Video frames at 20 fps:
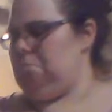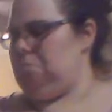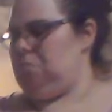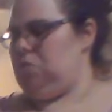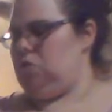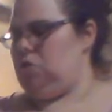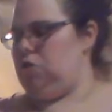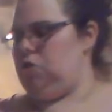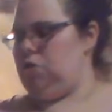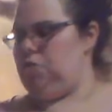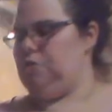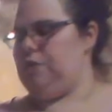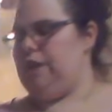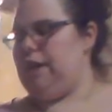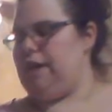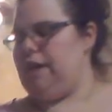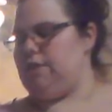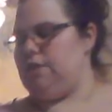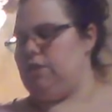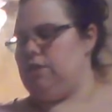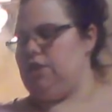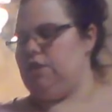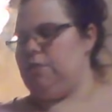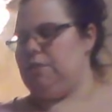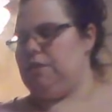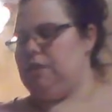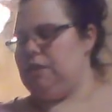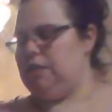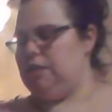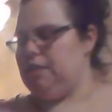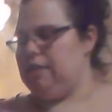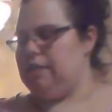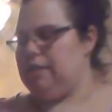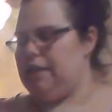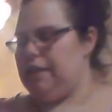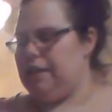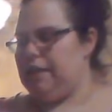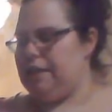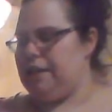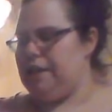So yeah, so I just wanted to
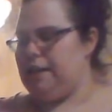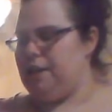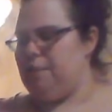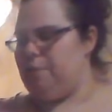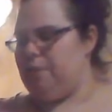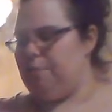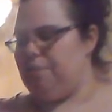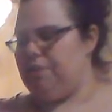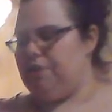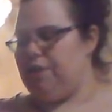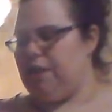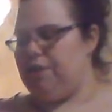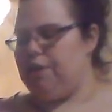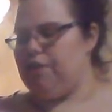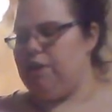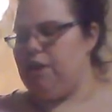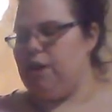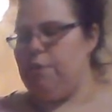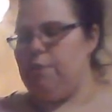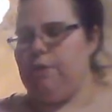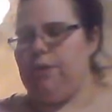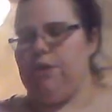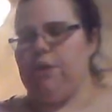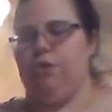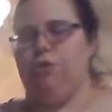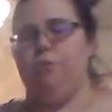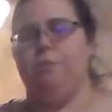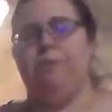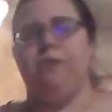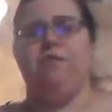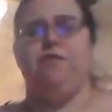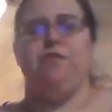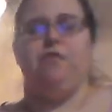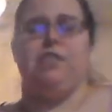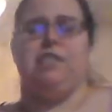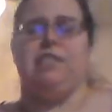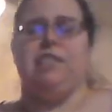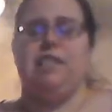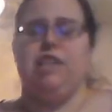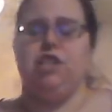say that. I want to put that out there. I want to open it for
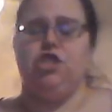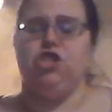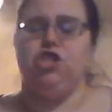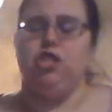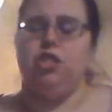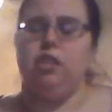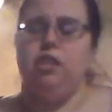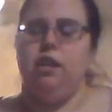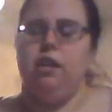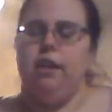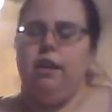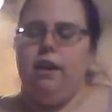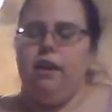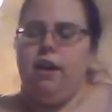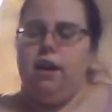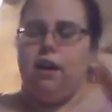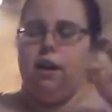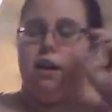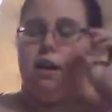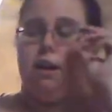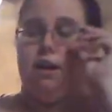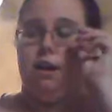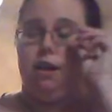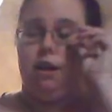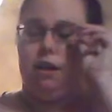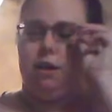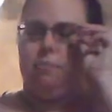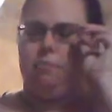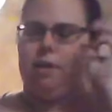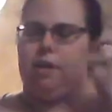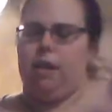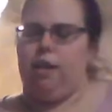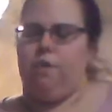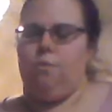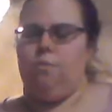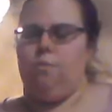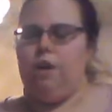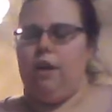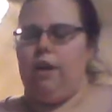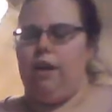discussion. And
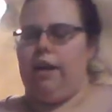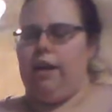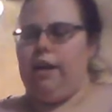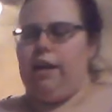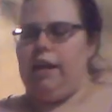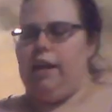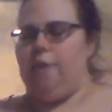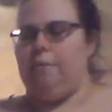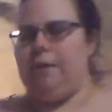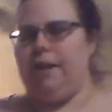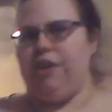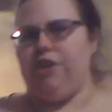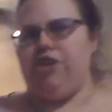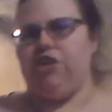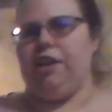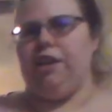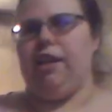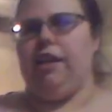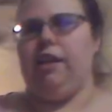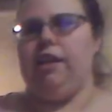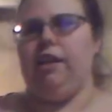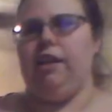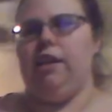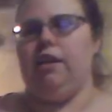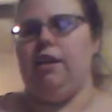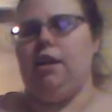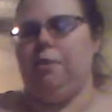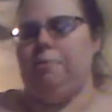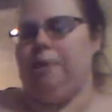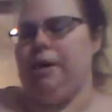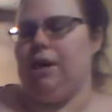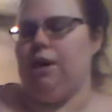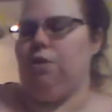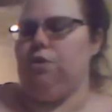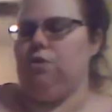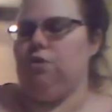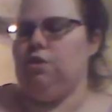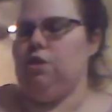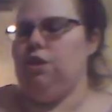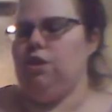while I am educated
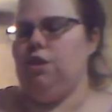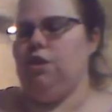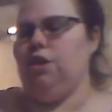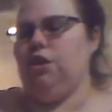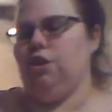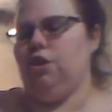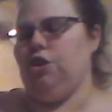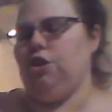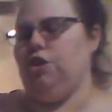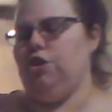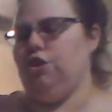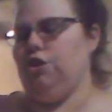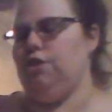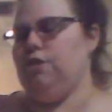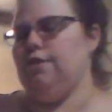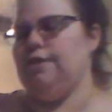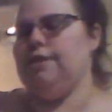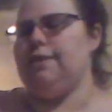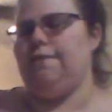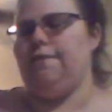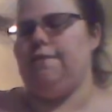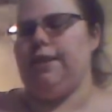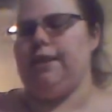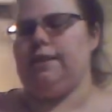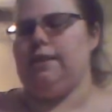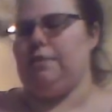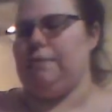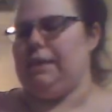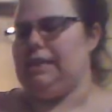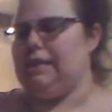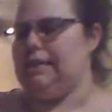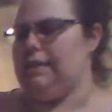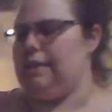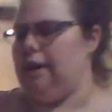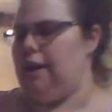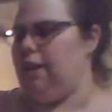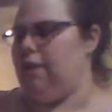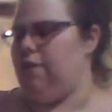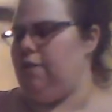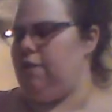about gluten's effect on
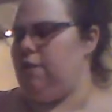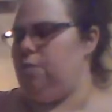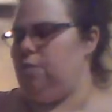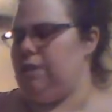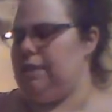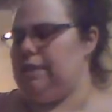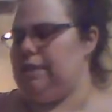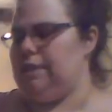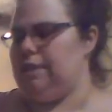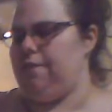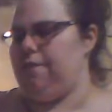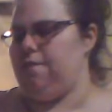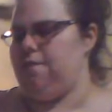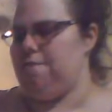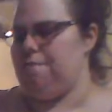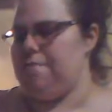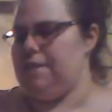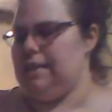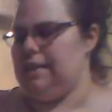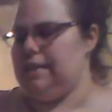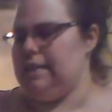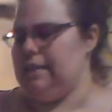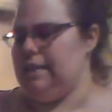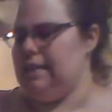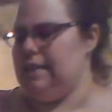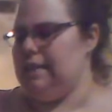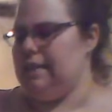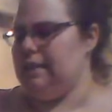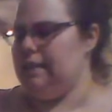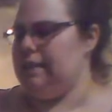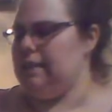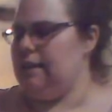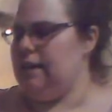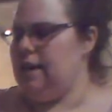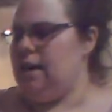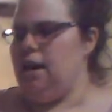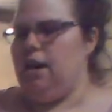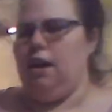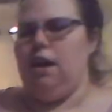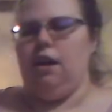myself and what's safe for me to eat,
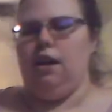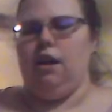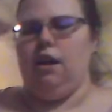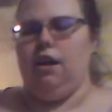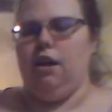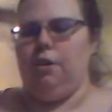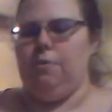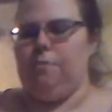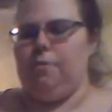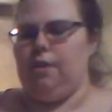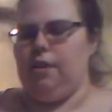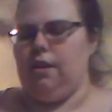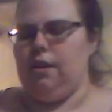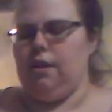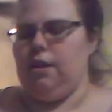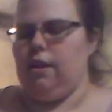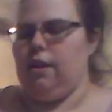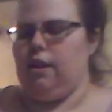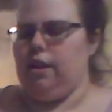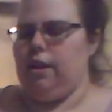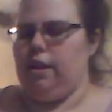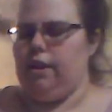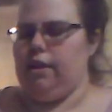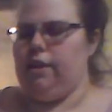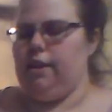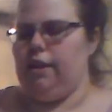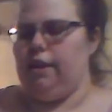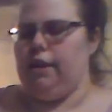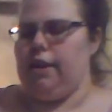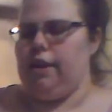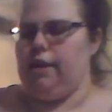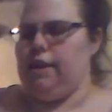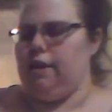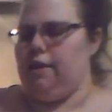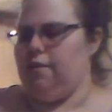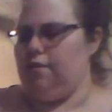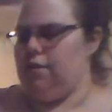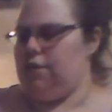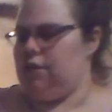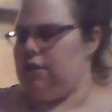I'd like any
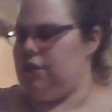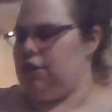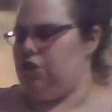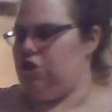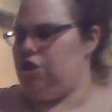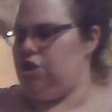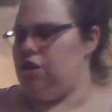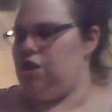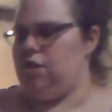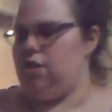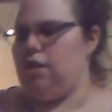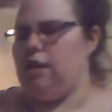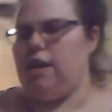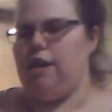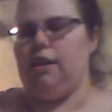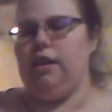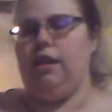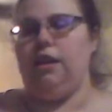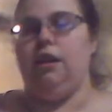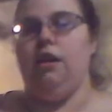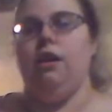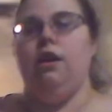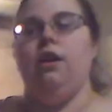conversation, any